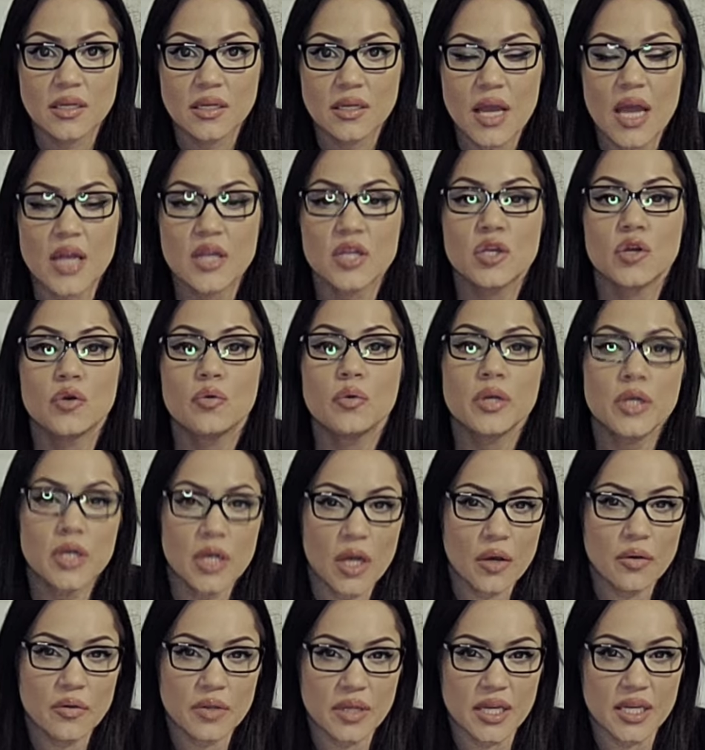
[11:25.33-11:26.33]
And you would
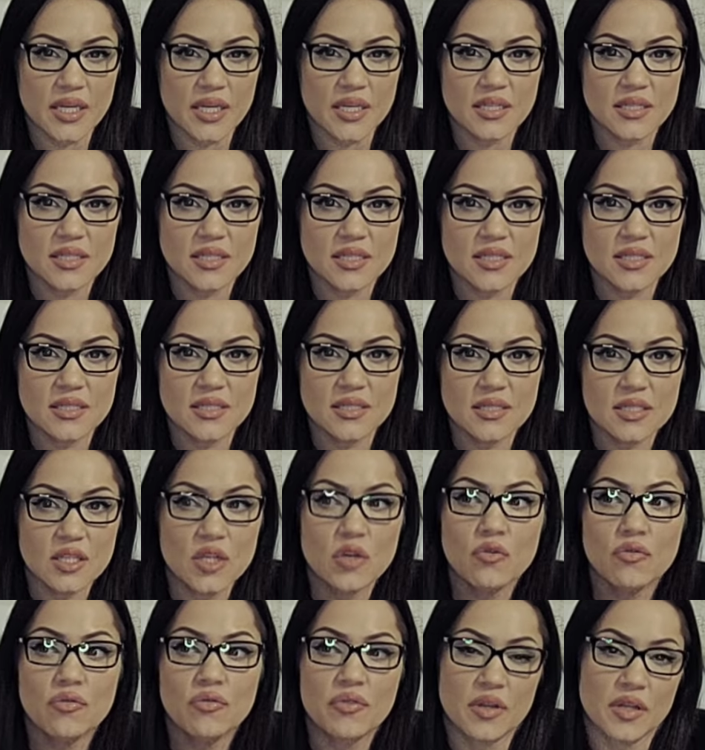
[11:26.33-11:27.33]
know this. You
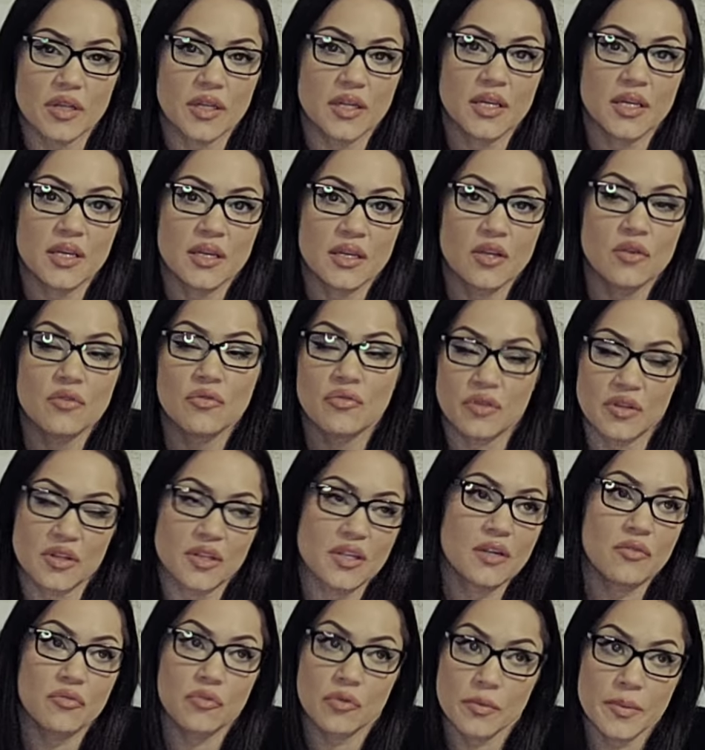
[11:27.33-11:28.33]
feel it. You feel it.
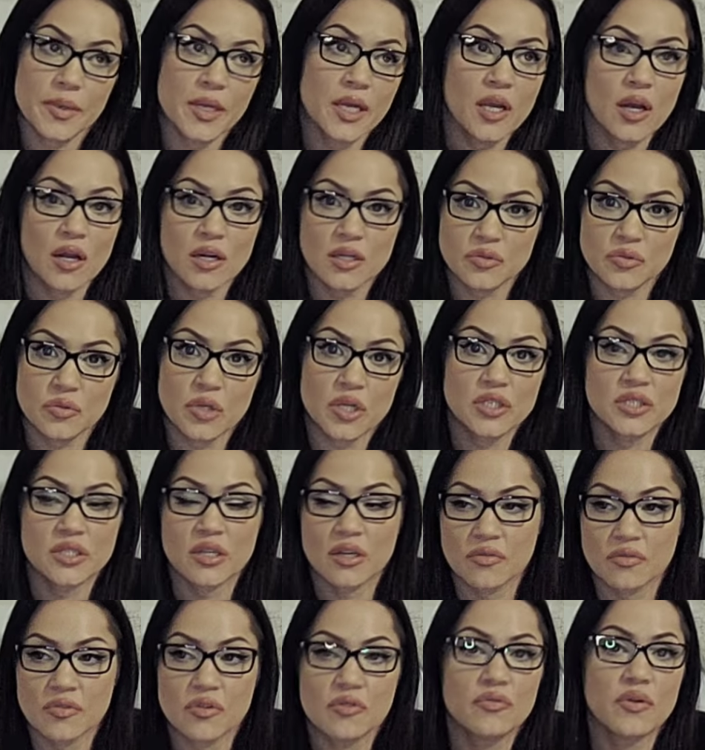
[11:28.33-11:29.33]
If we're being honest with
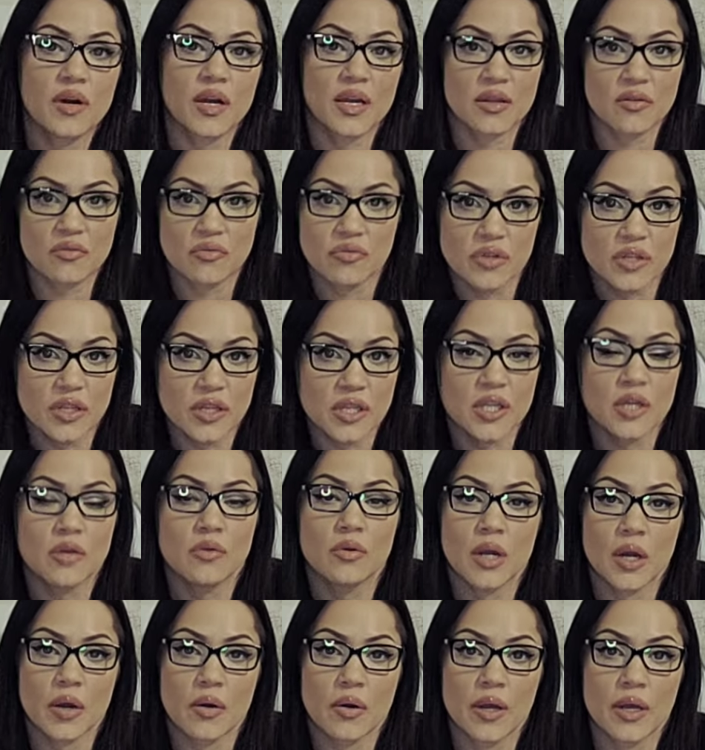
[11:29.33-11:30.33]
ourselves, you fucking feel it. You
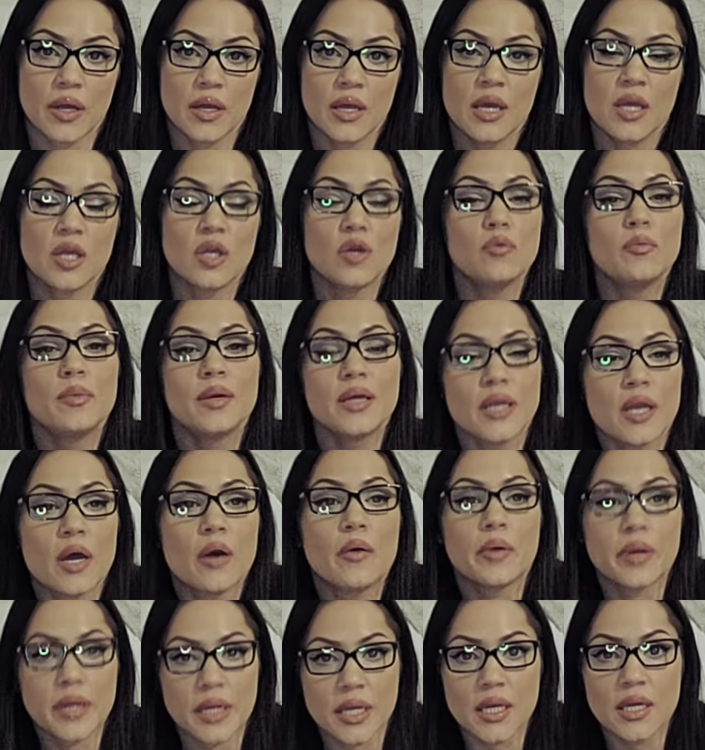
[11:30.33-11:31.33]
know it. You've been
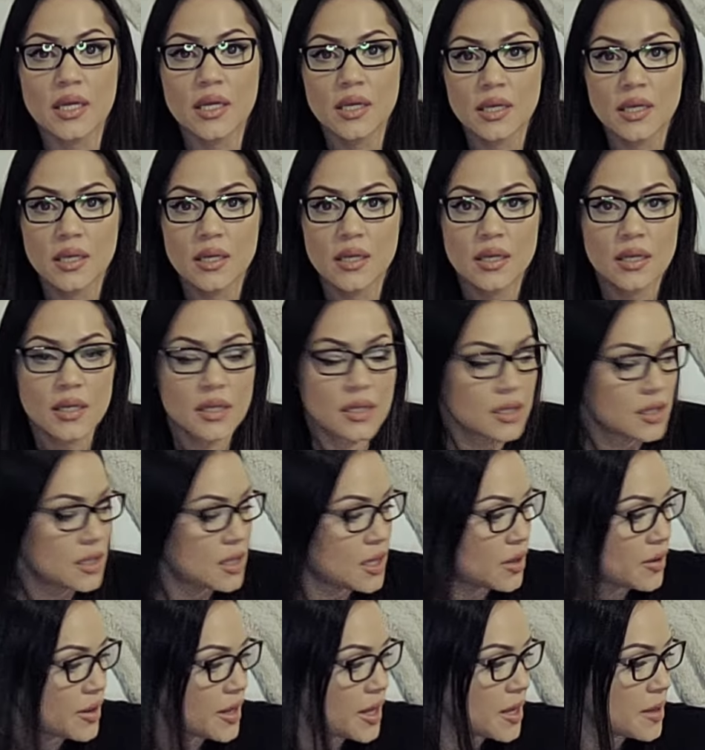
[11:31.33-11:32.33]
knowing it.
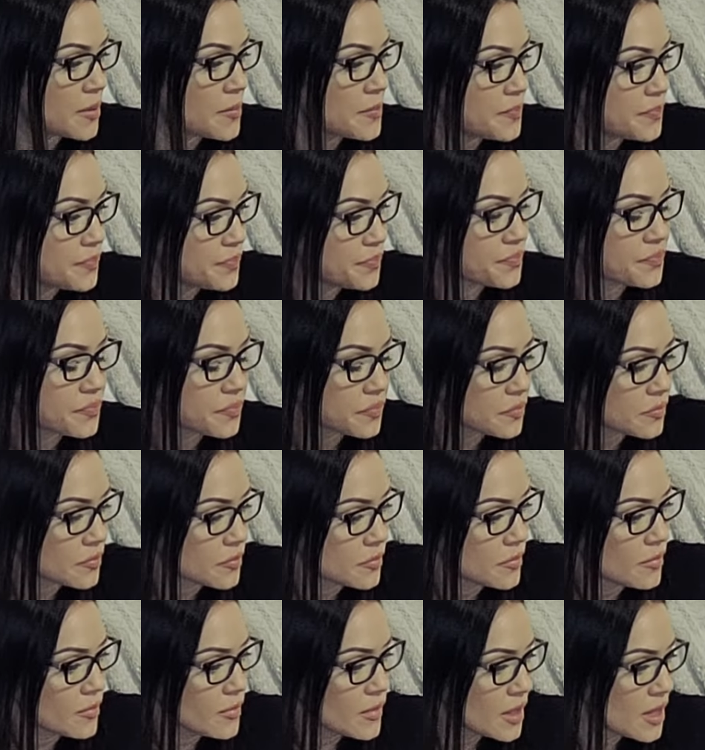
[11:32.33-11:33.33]
Okay?
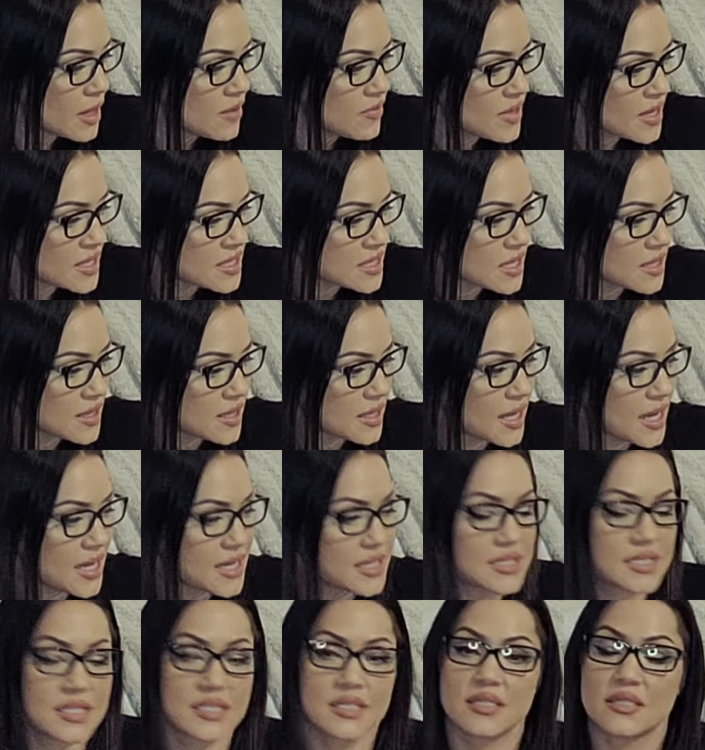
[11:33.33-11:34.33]
If that's not the
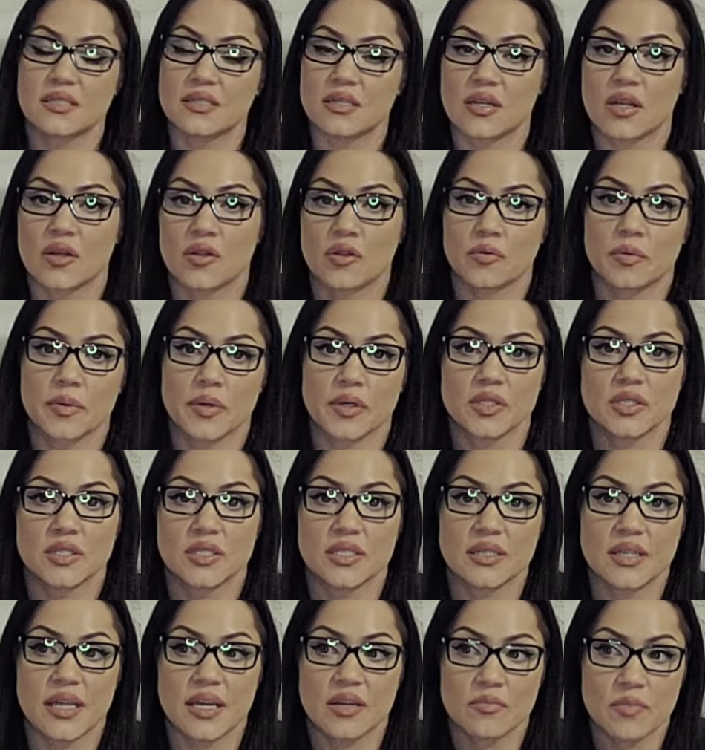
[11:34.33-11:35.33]
case, this is another
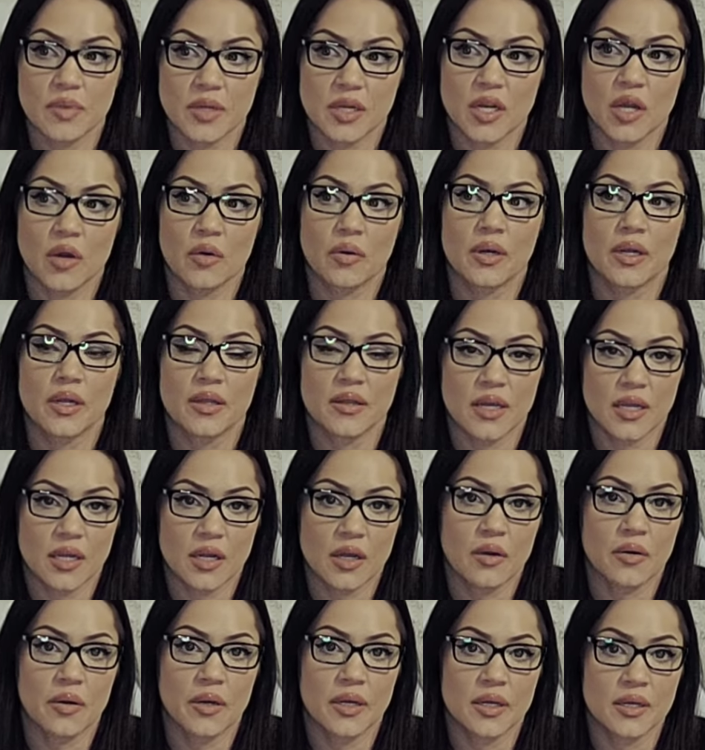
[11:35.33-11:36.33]
person. They've been knowing it. They
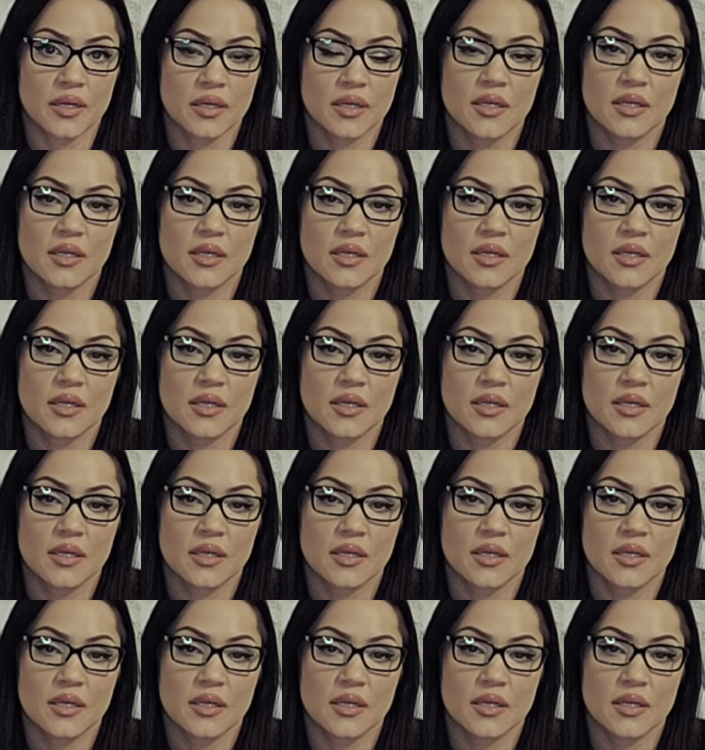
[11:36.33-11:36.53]
know it.